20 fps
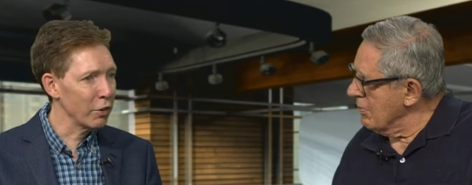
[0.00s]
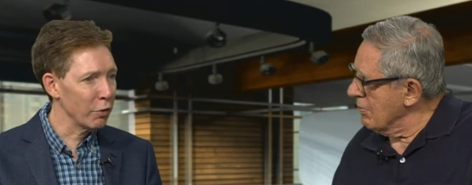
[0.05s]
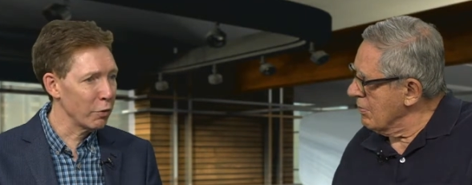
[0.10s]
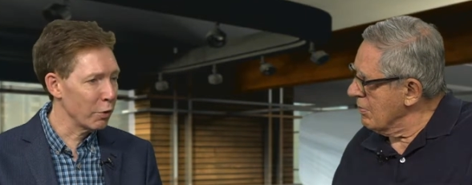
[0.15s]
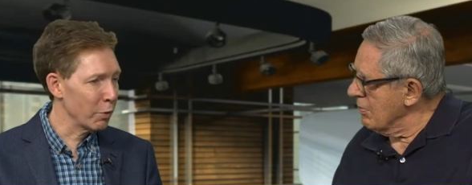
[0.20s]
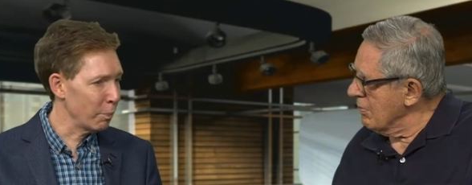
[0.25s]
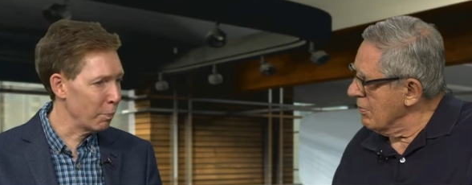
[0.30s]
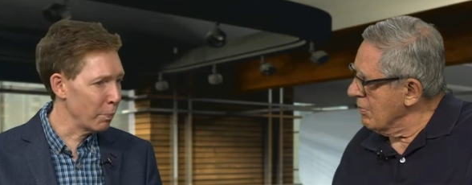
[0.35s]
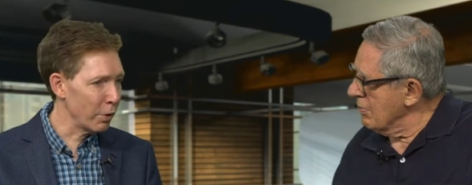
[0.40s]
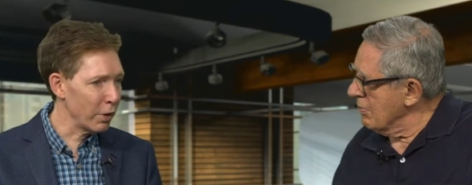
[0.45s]
Speaker 1: It
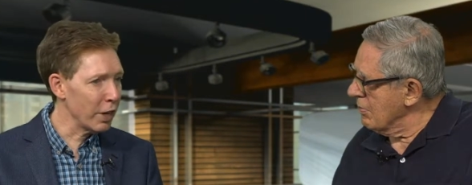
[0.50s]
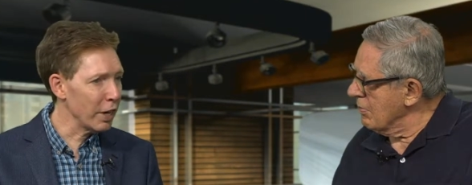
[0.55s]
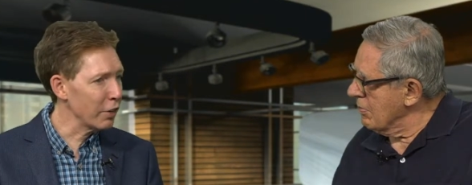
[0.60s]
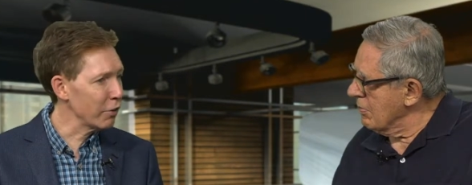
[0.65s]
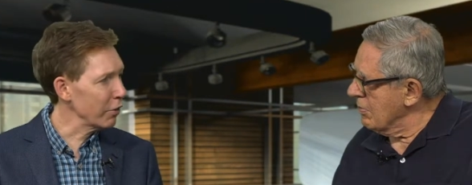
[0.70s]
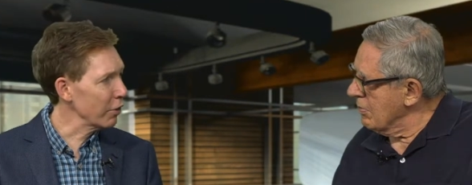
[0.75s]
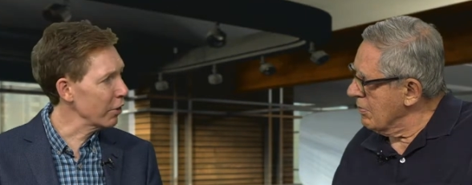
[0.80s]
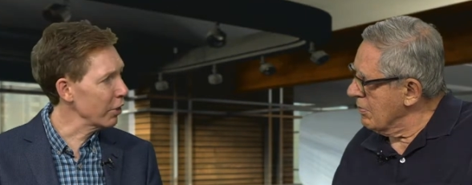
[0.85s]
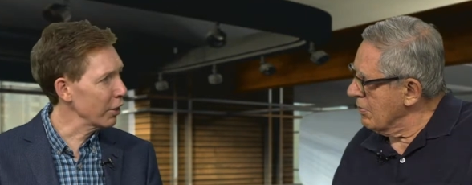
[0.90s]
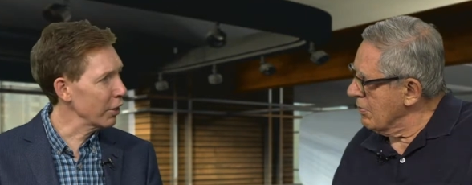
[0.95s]
was a pretty
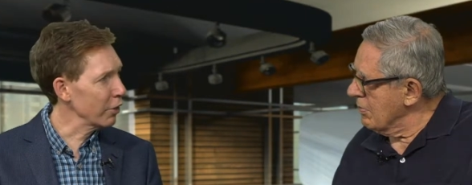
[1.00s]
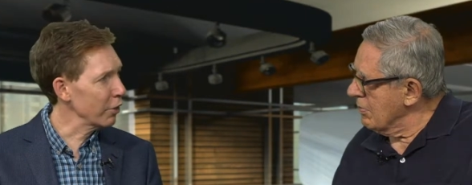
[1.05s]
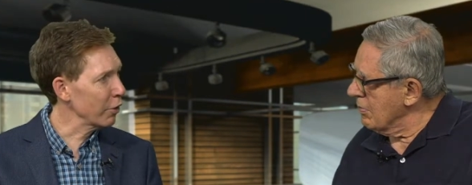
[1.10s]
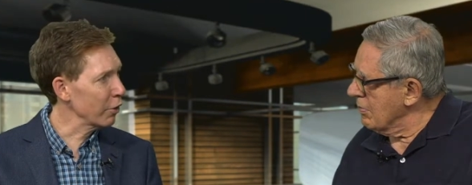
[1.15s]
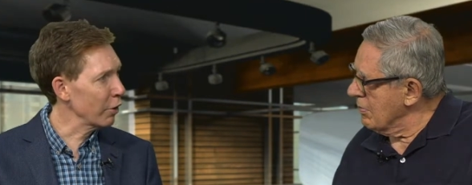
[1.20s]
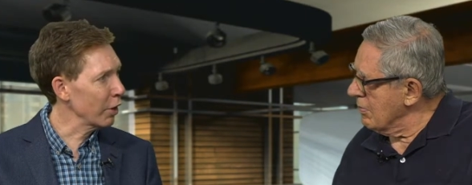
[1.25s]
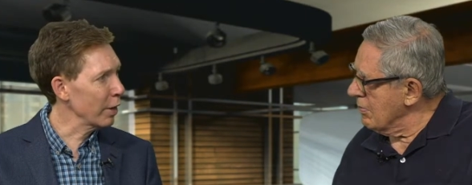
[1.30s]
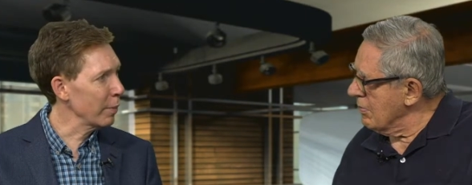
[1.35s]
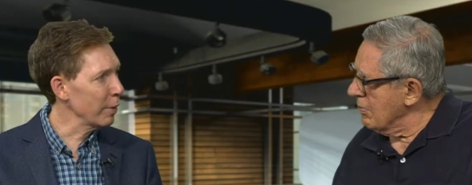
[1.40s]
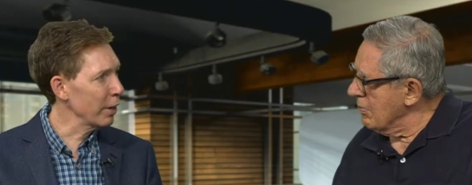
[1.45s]
interesting
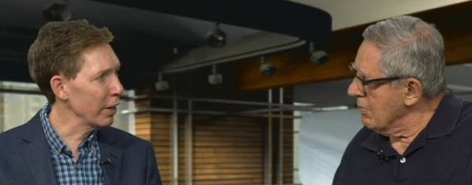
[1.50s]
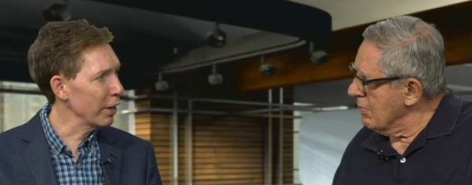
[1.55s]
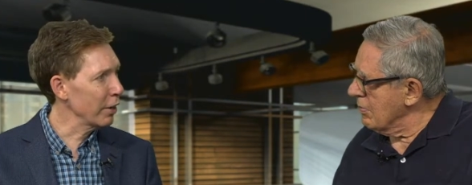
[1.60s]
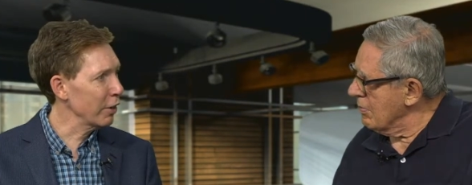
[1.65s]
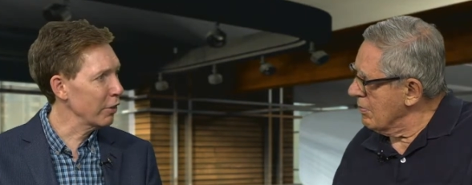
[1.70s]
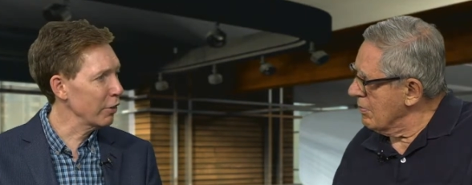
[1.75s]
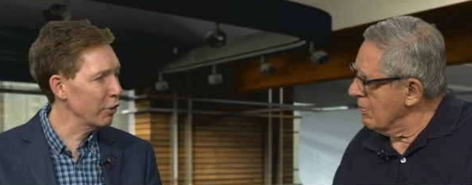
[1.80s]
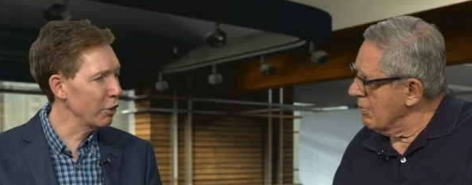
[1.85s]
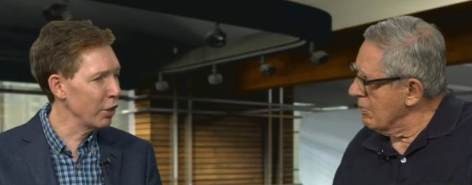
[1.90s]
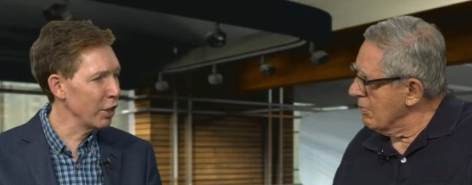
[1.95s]
story
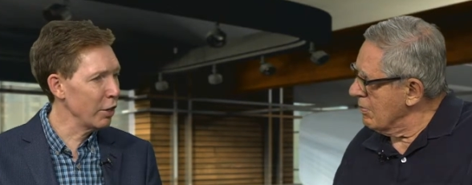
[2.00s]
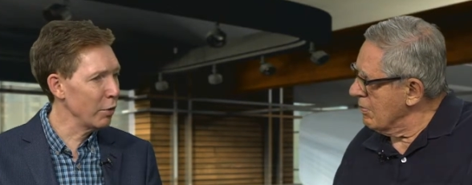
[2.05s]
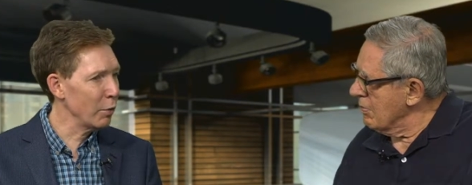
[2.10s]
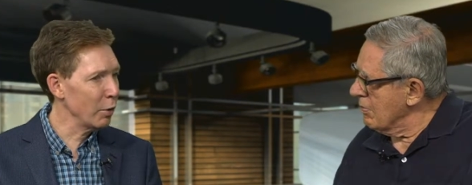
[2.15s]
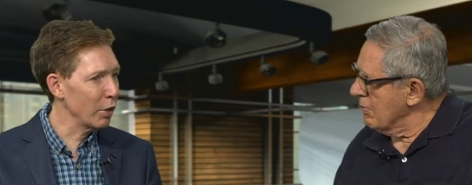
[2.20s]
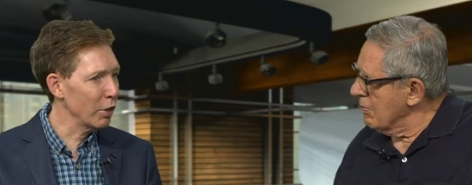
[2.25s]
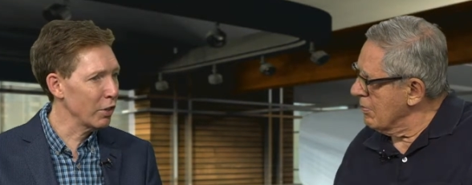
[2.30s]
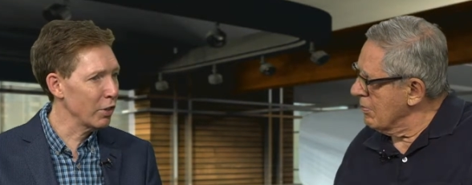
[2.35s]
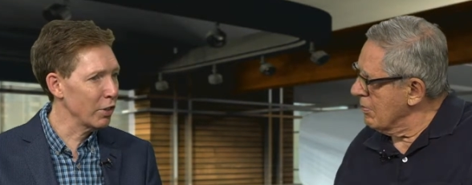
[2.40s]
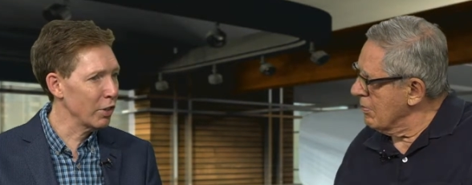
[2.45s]
because she
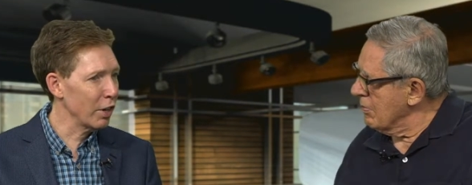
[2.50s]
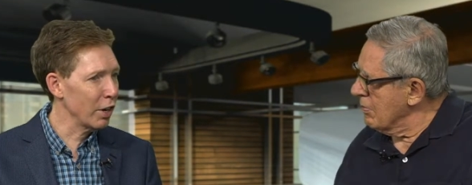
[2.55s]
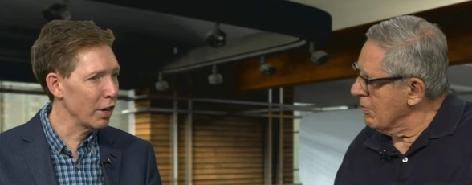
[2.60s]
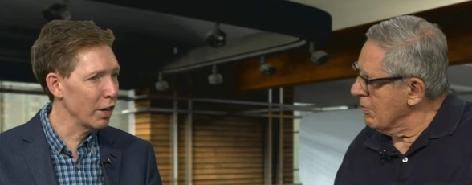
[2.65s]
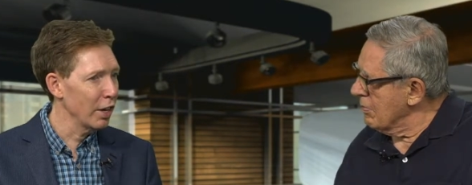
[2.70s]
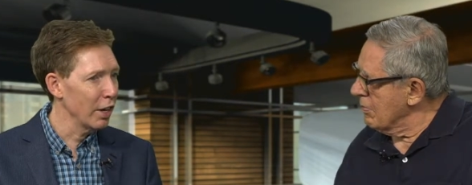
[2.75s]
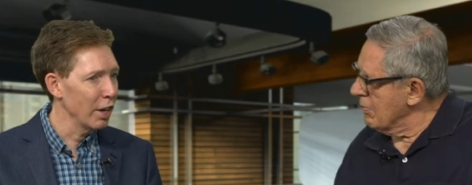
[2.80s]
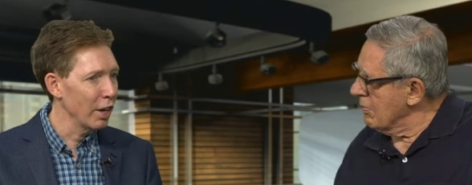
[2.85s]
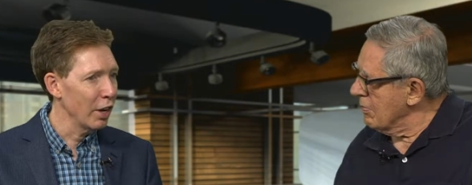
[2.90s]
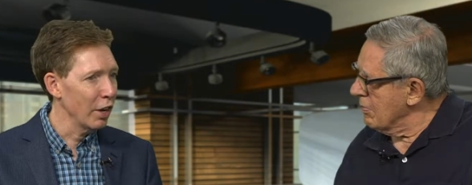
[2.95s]
was uh,
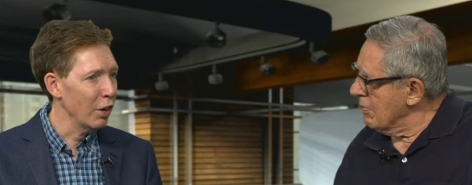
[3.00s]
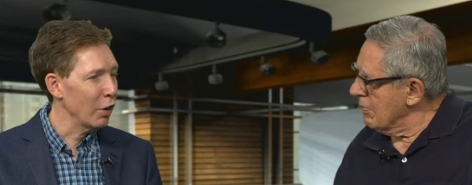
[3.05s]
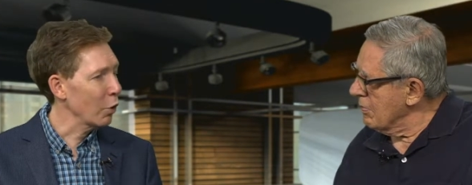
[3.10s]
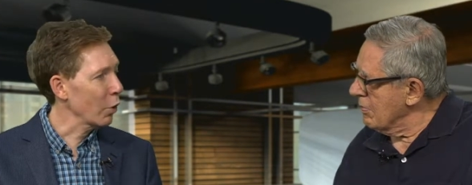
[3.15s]
an